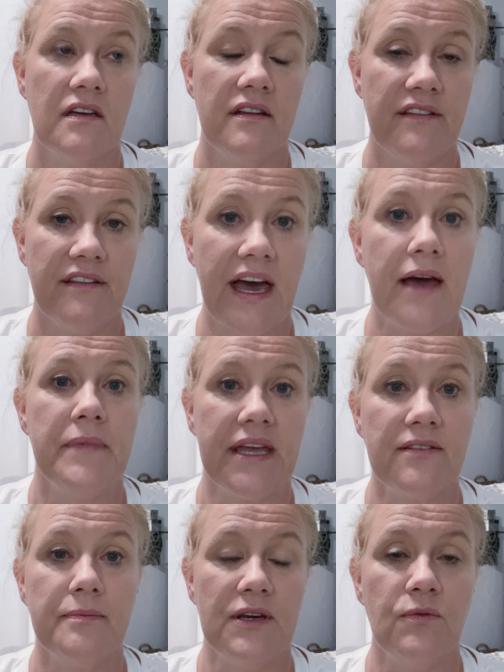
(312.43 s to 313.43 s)
that
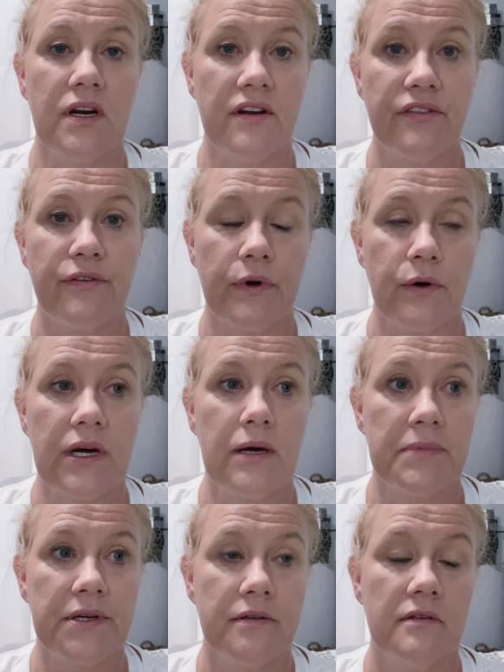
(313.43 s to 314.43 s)
makes me want to throw
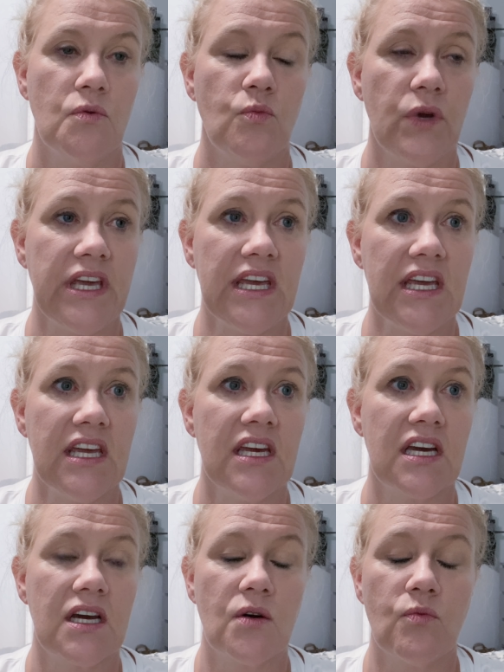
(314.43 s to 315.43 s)
up.
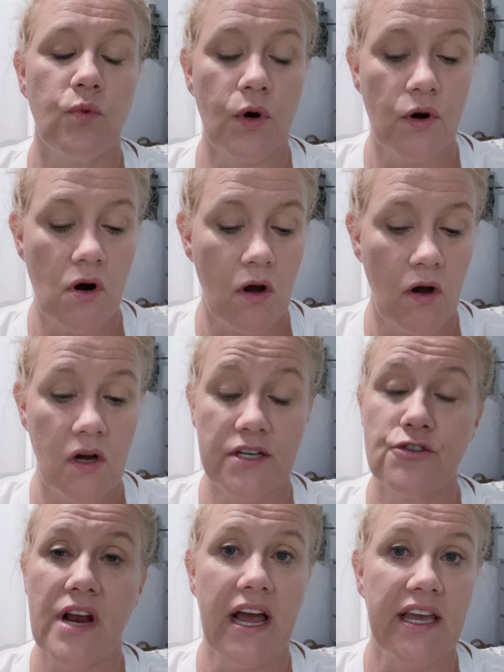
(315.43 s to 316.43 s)
We were on
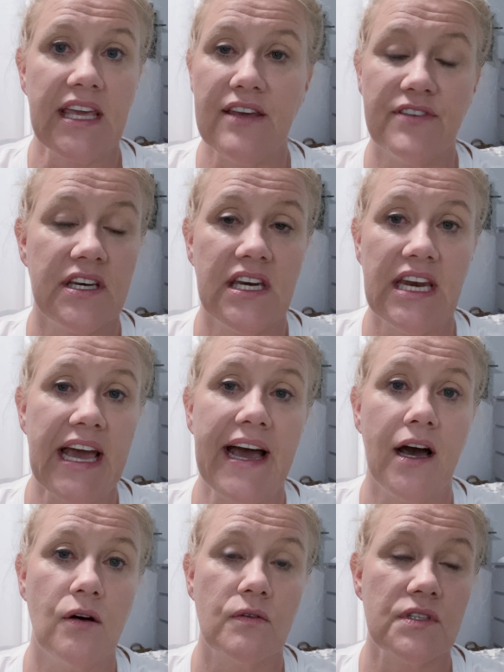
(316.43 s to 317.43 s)
track even
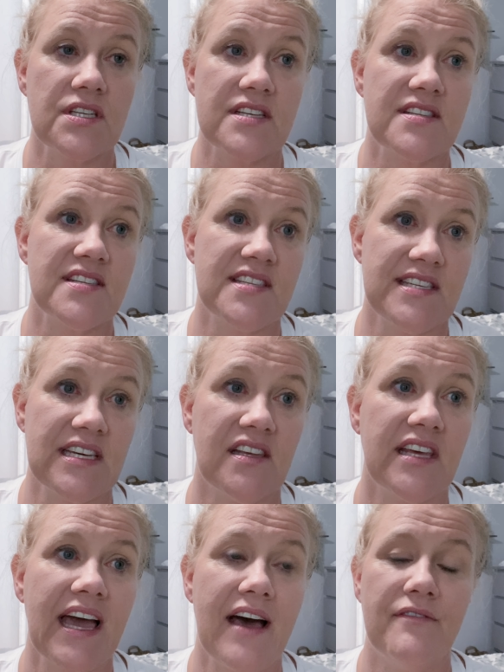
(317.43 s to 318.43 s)
now to
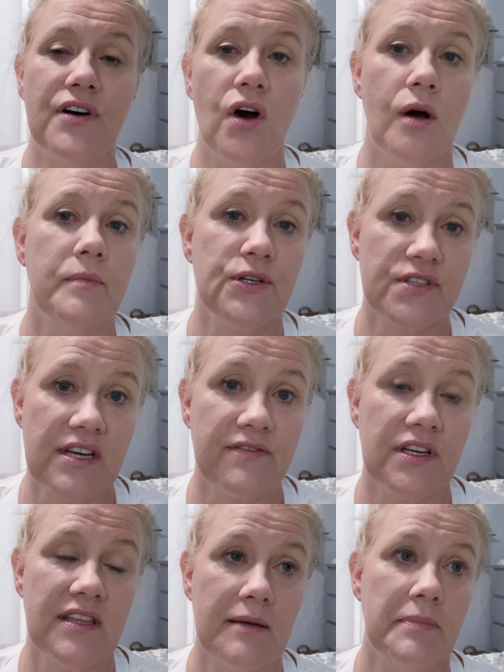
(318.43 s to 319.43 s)
still have almost
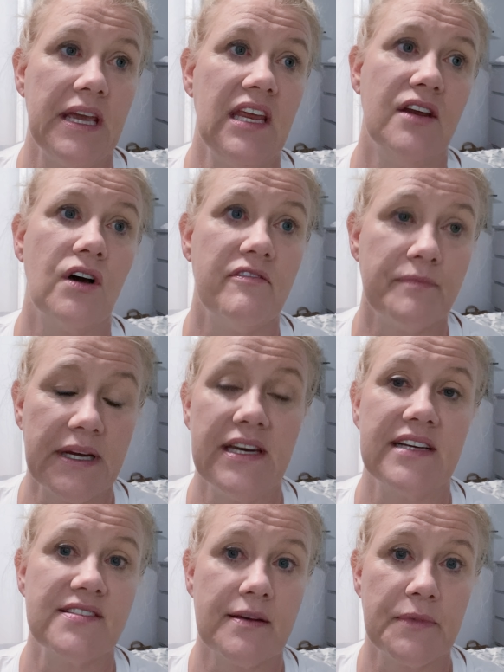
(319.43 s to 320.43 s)
everything paid off by
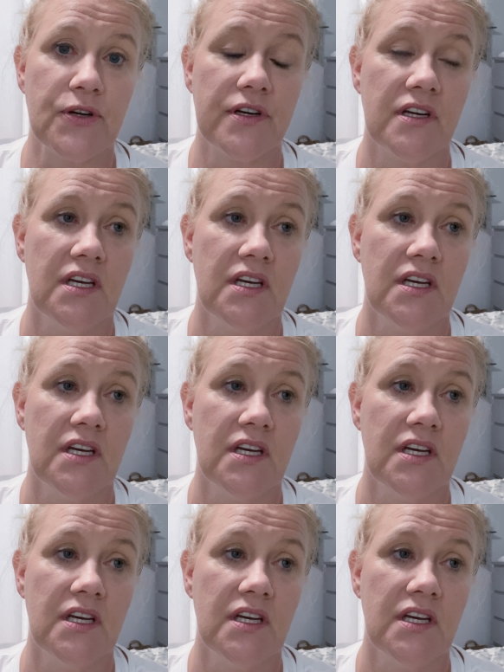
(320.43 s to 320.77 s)
next summer.